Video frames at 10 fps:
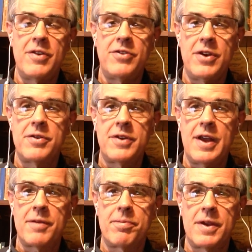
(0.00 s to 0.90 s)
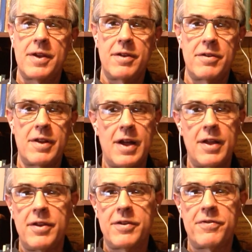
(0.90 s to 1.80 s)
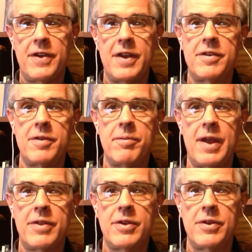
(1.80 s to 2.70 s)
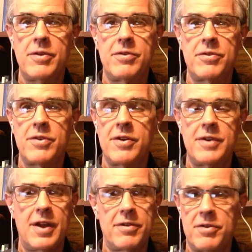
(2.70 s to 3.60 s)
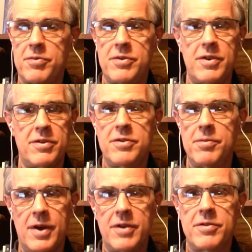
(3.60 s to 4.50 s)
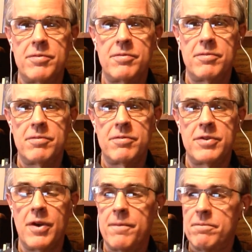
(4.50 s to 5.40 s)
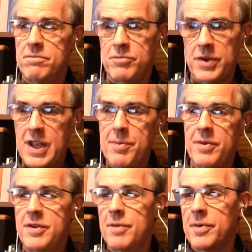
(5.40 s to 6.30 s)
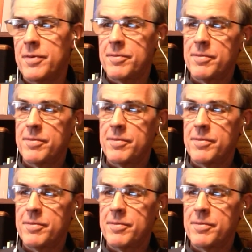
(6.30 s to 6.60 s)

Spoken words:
to geotech because a lot of this fancy math you use in stress analysis was just too much. So we keep it simple.